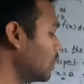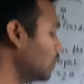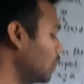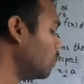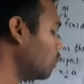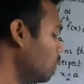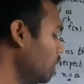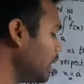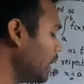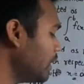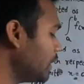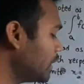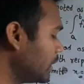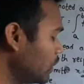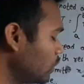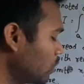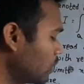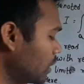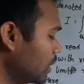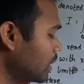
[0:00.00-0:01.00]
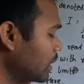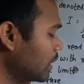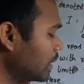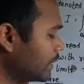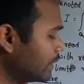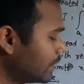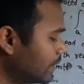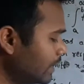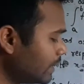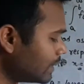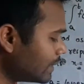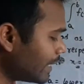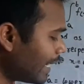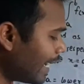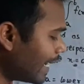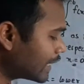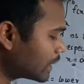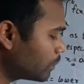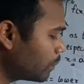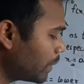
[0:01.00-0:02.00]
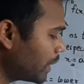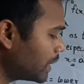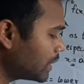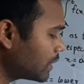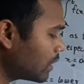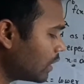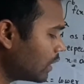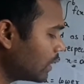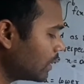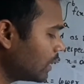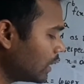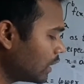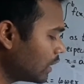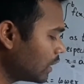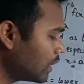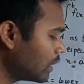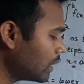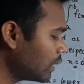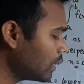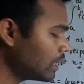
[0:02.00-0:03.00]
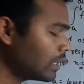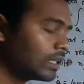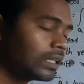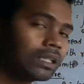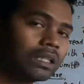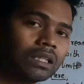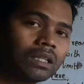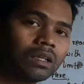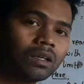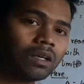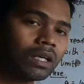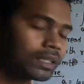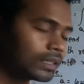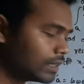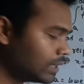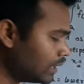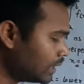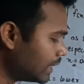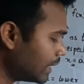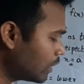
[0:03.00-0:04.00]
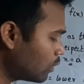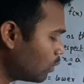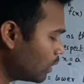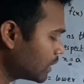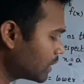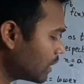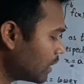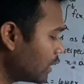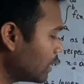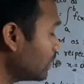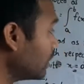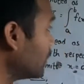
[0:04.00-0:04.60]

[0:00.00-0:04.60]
we will denote this expression or this equation